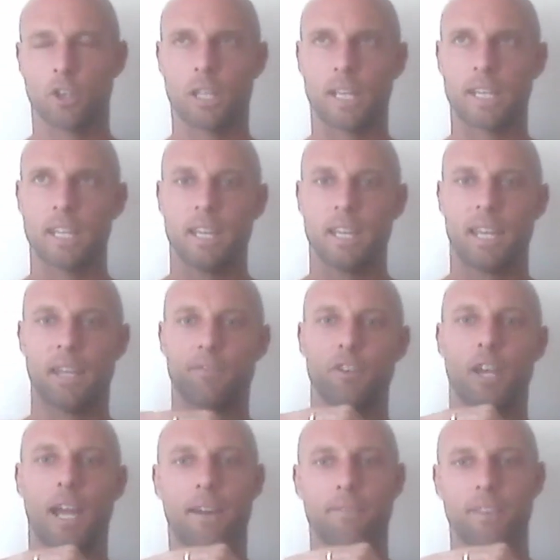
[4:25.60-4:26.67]
So like,
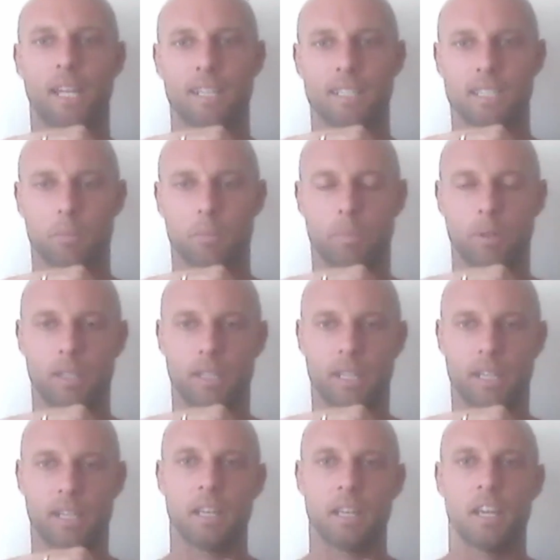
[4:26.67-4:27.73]
if you have that
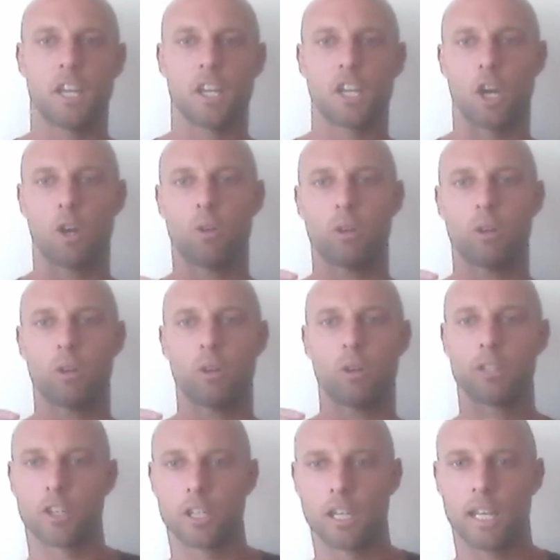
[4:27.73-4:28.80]
instability, go
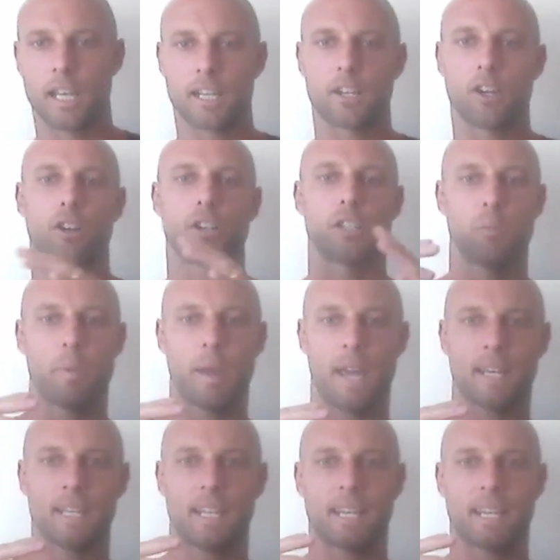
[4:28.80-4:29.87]
on your good leg, go on
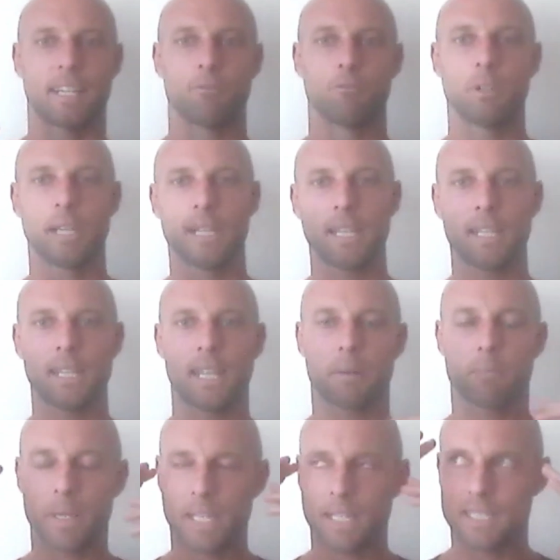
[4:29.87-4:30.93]
your bad leg, and
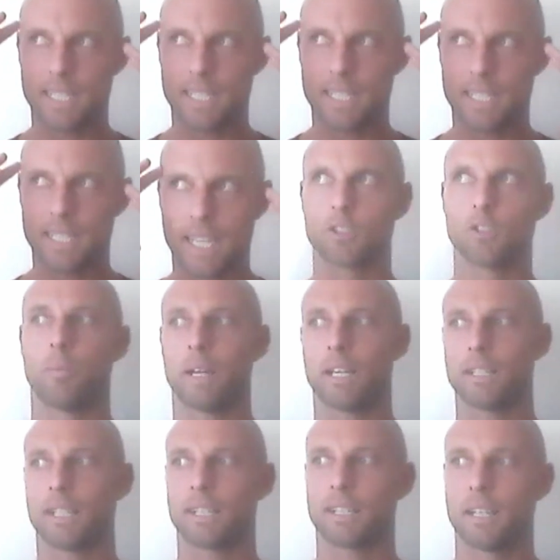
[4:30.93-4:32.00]
really like be
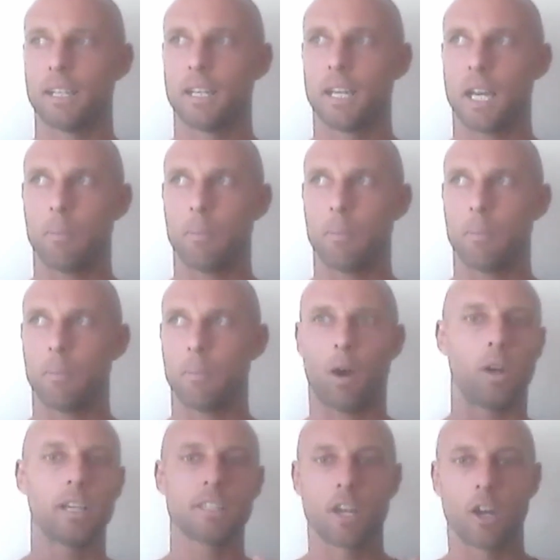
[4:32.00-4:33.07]
intentional
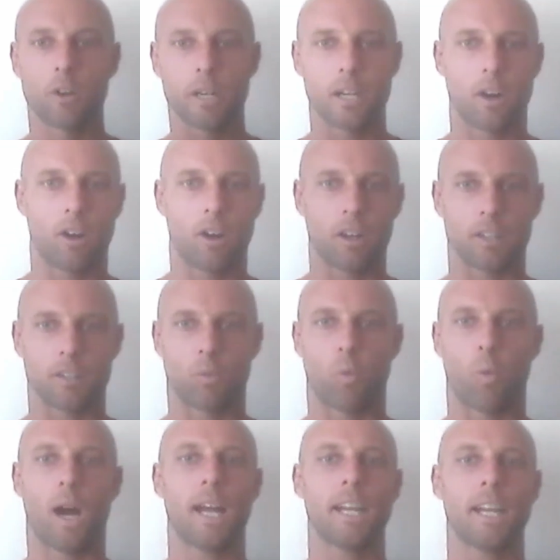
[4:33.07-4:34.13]
about what is going
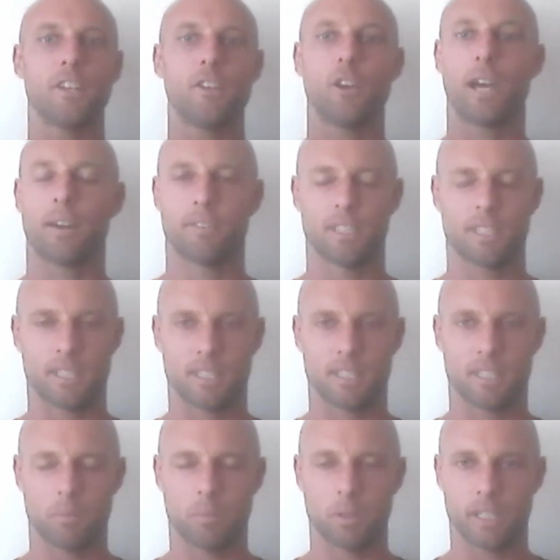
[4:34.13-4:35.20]
on. Why do you have
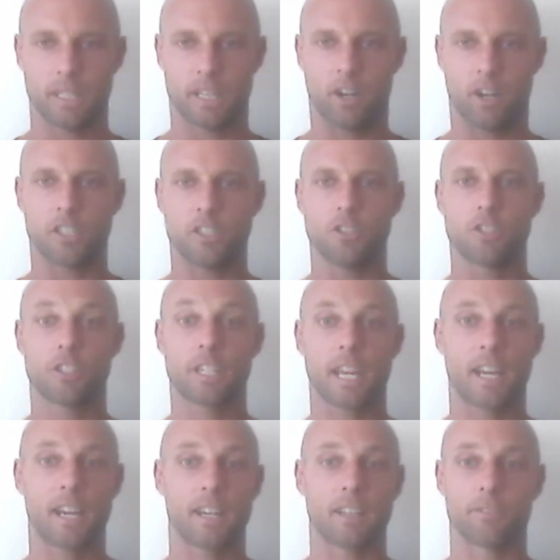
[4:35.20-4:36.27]
this instability? Are
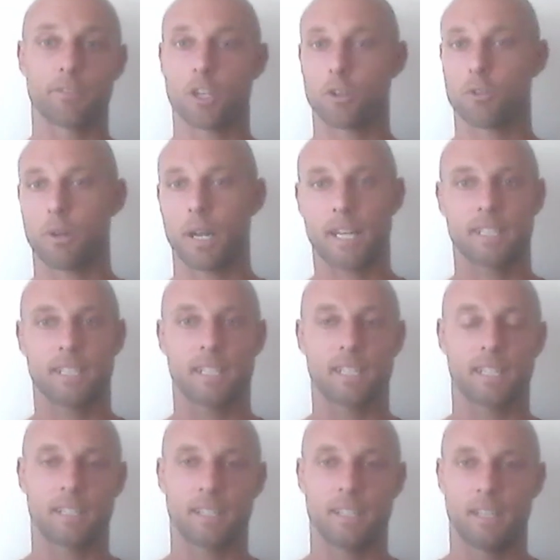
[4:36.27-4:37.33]
you scared of
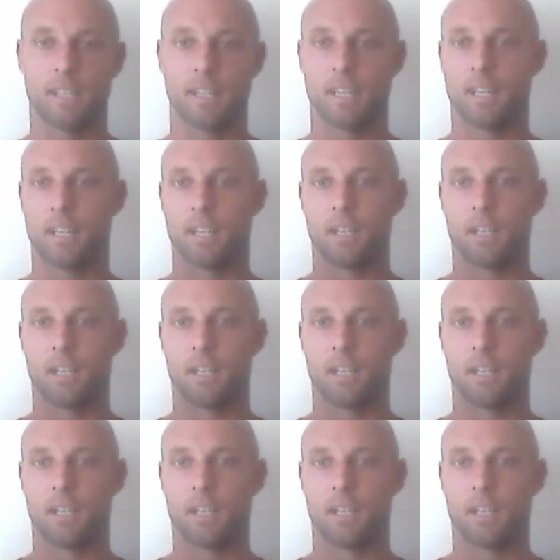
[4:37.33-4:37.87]
correcting?